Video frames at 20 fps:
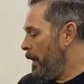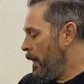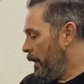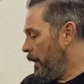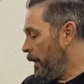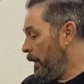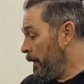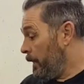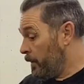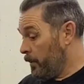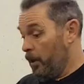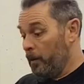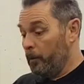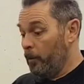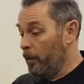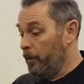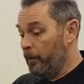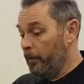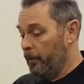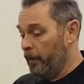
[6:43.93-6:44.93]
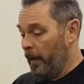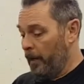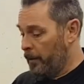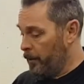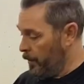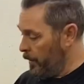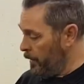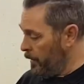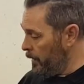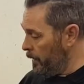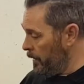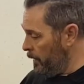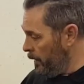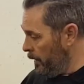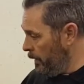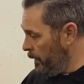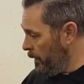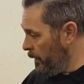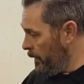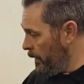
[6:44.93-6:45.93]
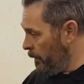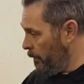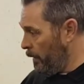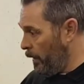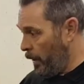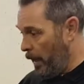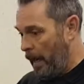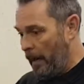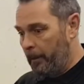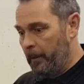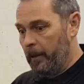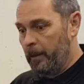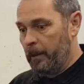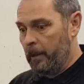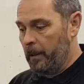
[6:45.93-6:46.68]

There's no more imperfections. We are happy that